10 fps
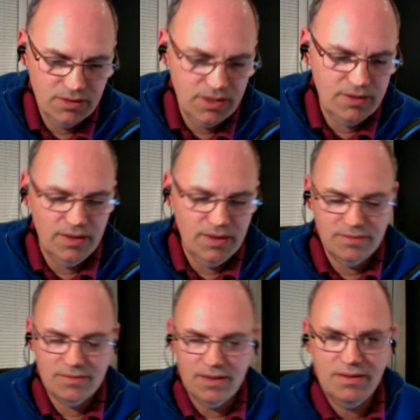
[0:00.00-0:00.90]
I don't
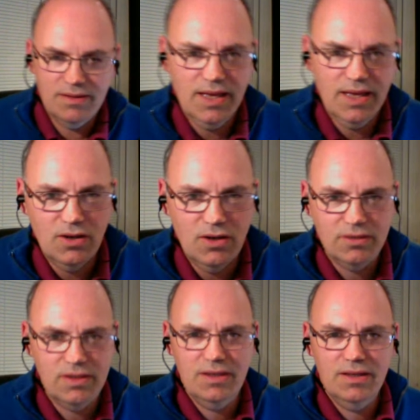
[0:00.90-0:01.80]
either. And and
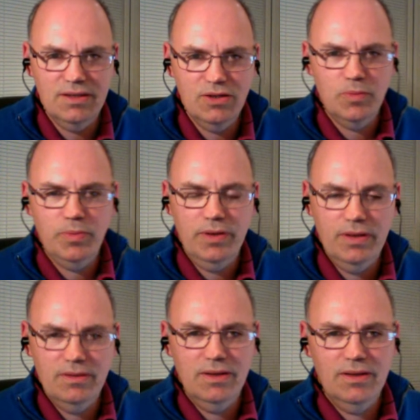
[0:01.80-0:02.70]
thank God the uh,
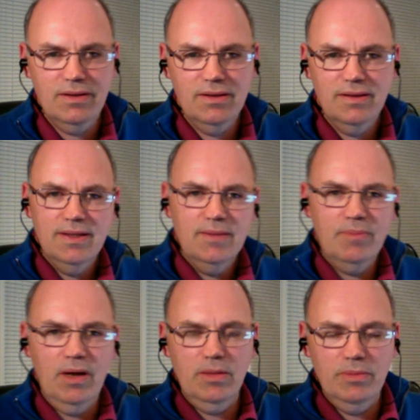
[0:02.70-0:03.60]
European uh,
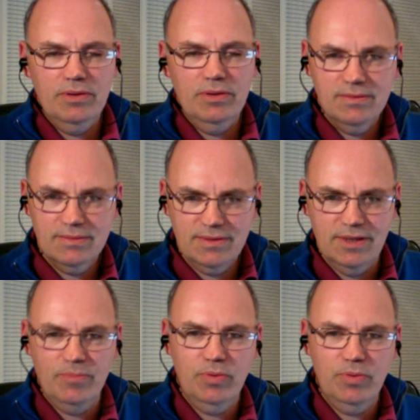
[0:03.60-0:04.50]
Parliament
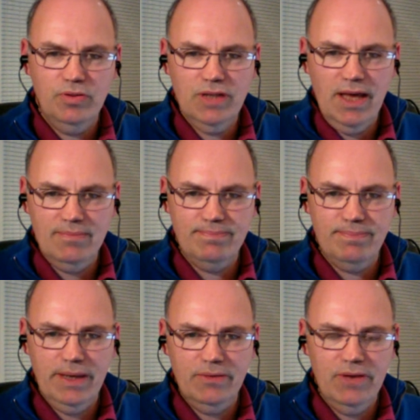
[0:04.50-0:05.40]
didn't push
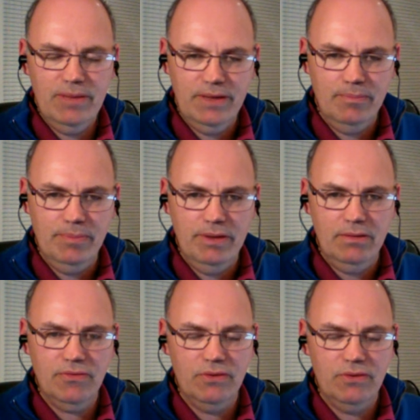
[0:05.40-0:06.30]
that
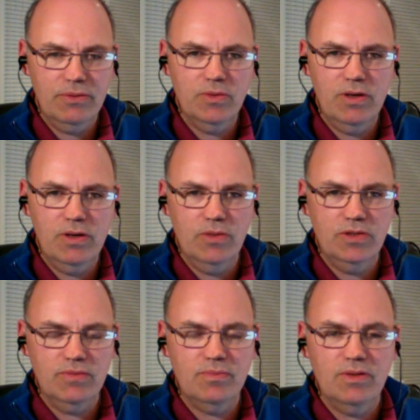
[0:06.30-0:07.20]
panoramic bill through as
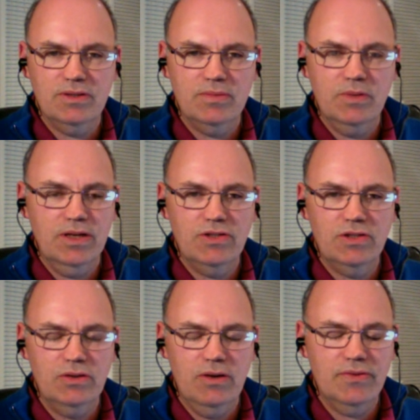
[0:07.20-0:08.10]
well, which I was
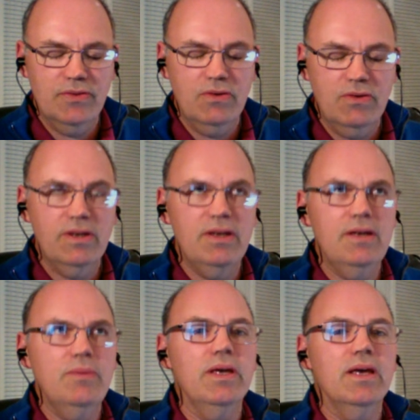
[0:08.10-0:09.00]
when I saw it, I
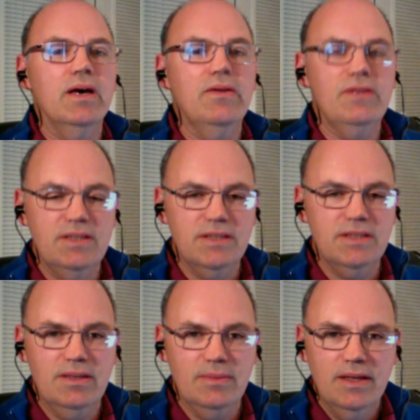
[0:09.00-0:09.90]
thought, here we go.
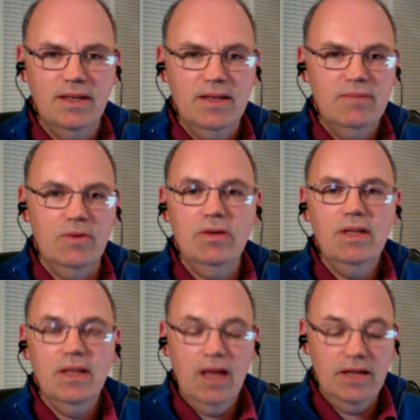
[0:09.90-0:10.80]
This is going to.
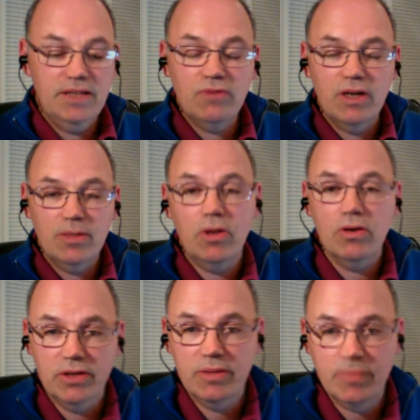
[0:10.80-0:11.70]
Well, I did
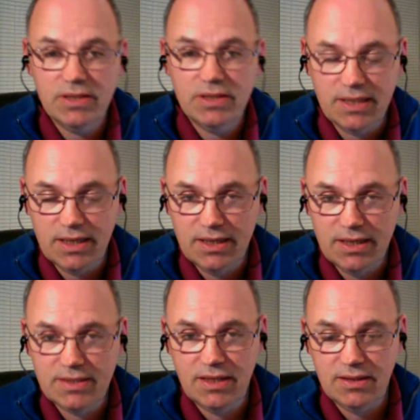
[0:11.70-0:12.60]
write a blog on it.
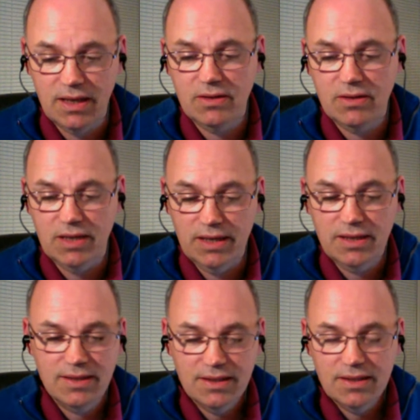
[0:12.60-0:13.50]
Basically, I said,
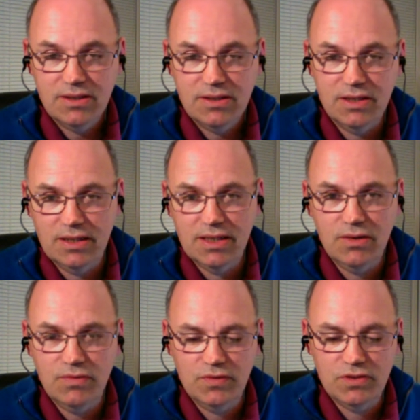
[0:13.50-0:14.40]
okay,
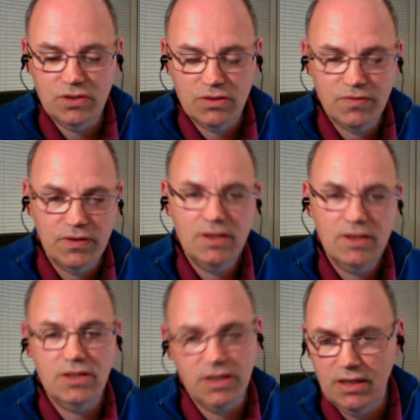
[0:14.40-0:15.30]
you're going to kill
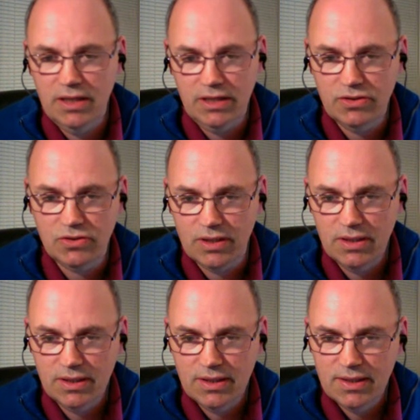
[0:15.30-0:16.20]
photography, you kill
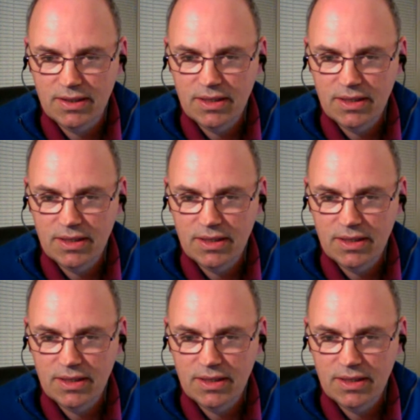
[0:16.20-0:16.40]
history.